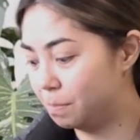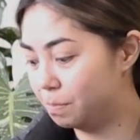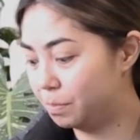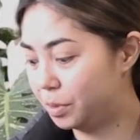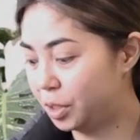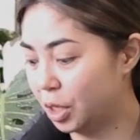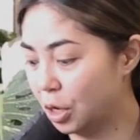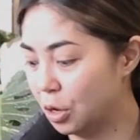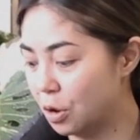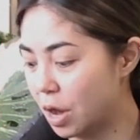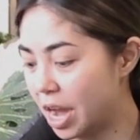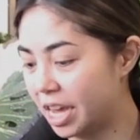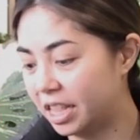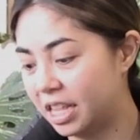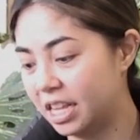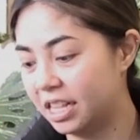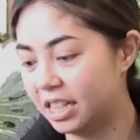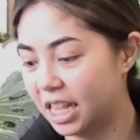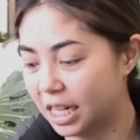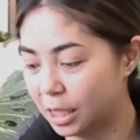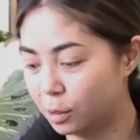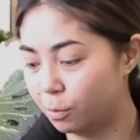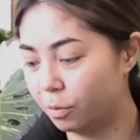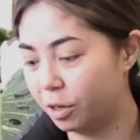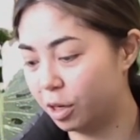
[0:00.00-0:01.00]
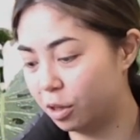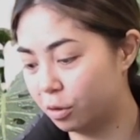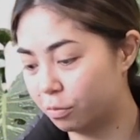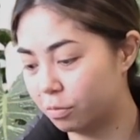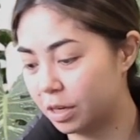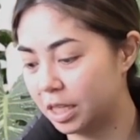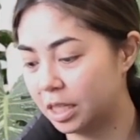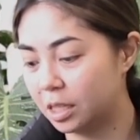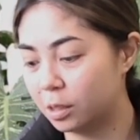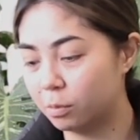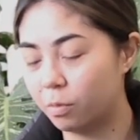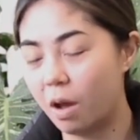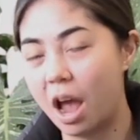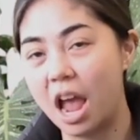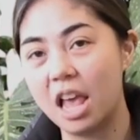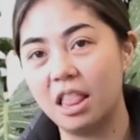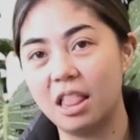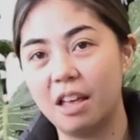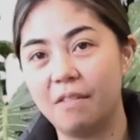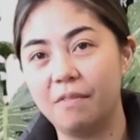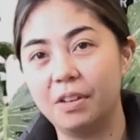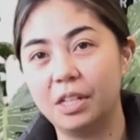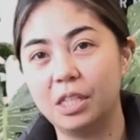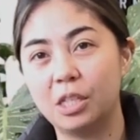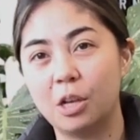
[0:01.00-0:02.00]
So I think that's one of the reasons why I
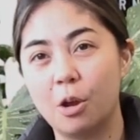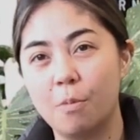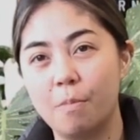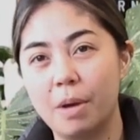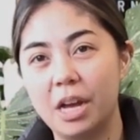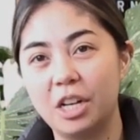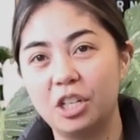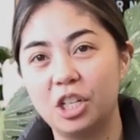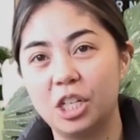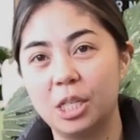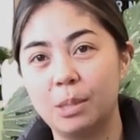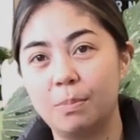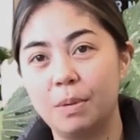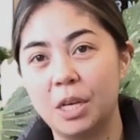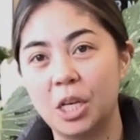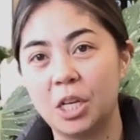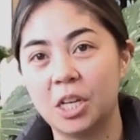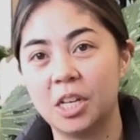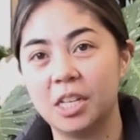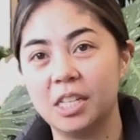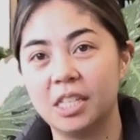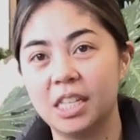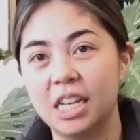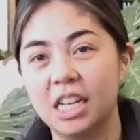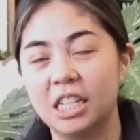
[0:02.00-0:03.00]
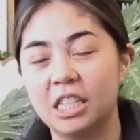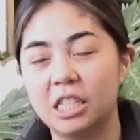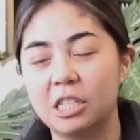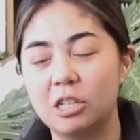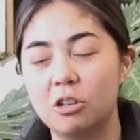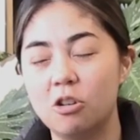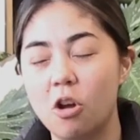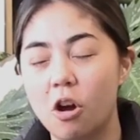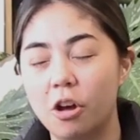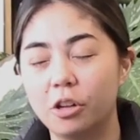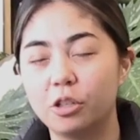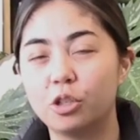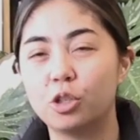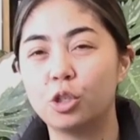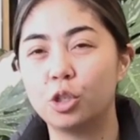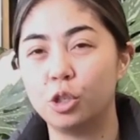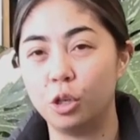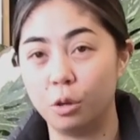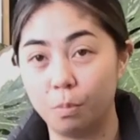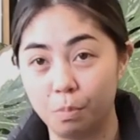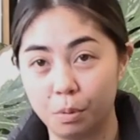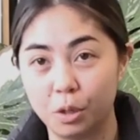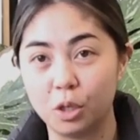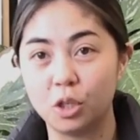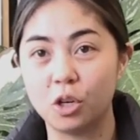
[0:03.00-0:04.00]
love it so much is because it's not
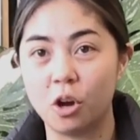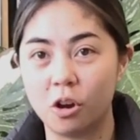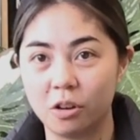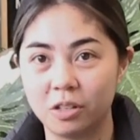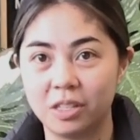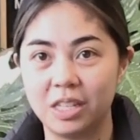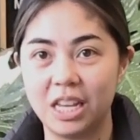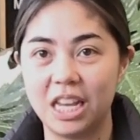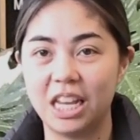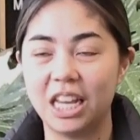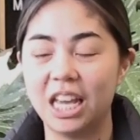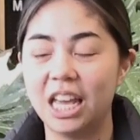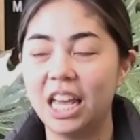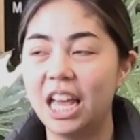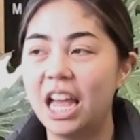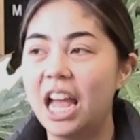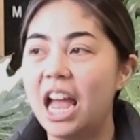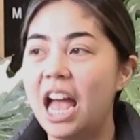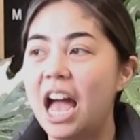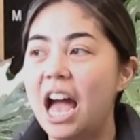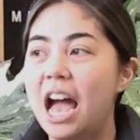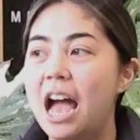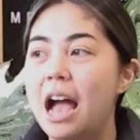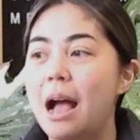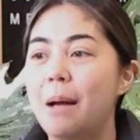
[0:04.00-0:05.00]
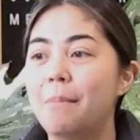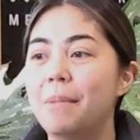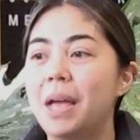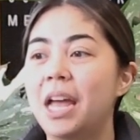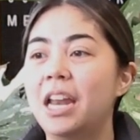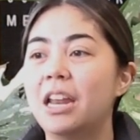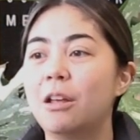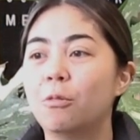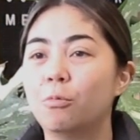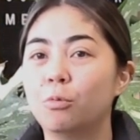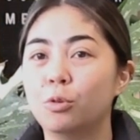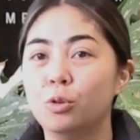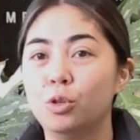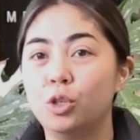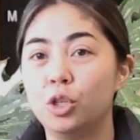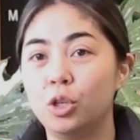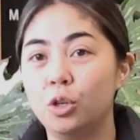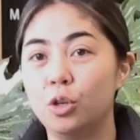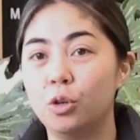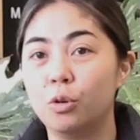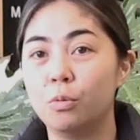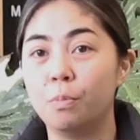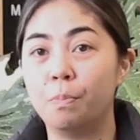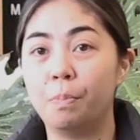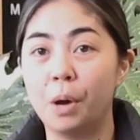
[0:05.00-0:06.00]
super toxic. And it will
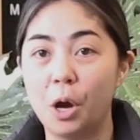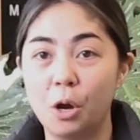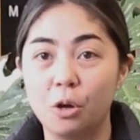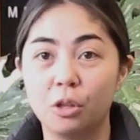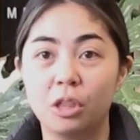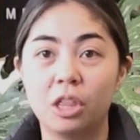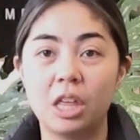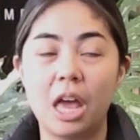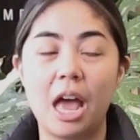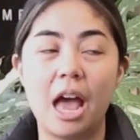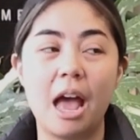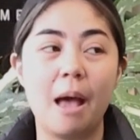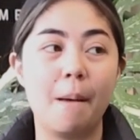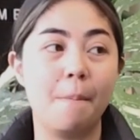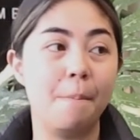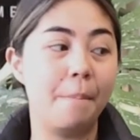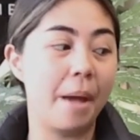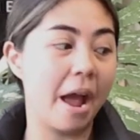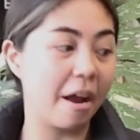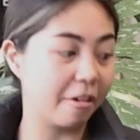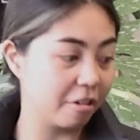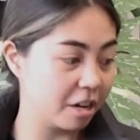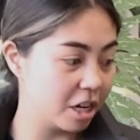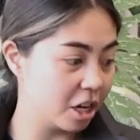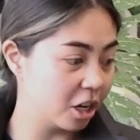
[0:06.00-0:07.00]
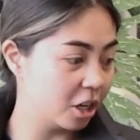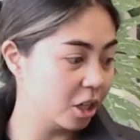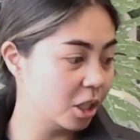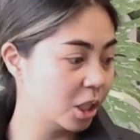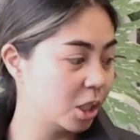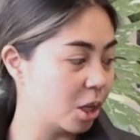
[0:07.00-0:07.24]
do both a barrier.